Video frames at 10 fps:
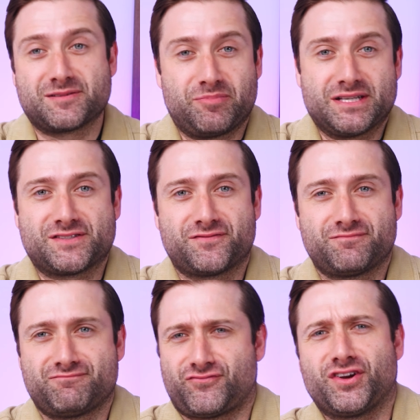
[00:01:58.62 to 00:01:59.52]
the best
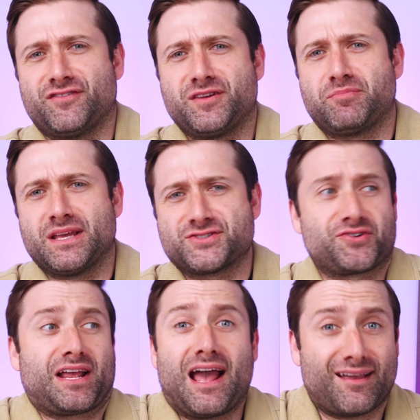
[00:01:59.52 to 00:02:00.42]
free VPN
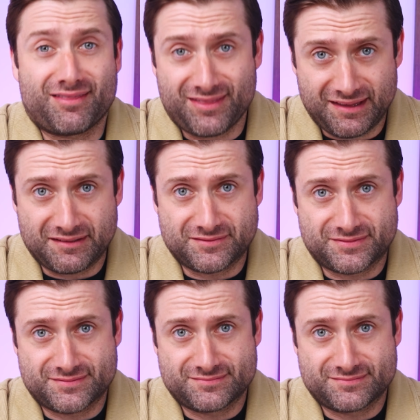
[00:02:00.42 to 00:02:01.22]
trick I can think of.